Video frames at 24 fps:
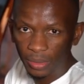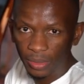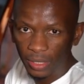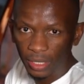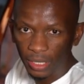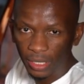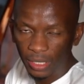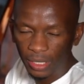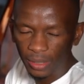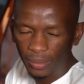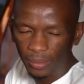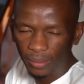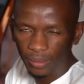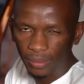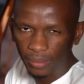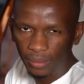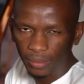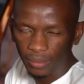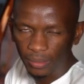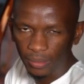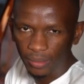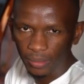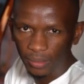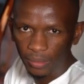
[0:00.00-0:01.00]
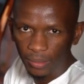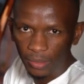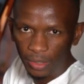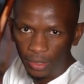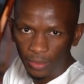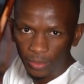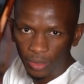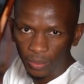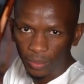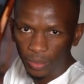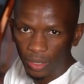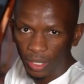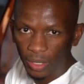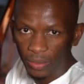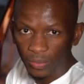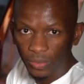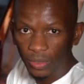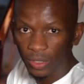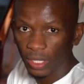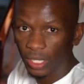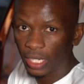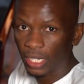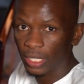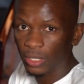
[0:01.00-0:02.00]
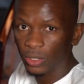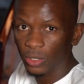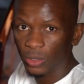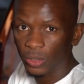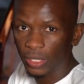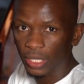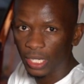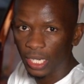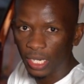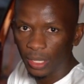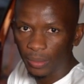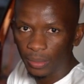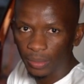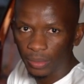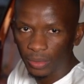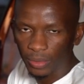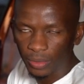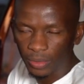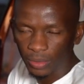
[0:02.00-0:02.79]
from the comfort line going up,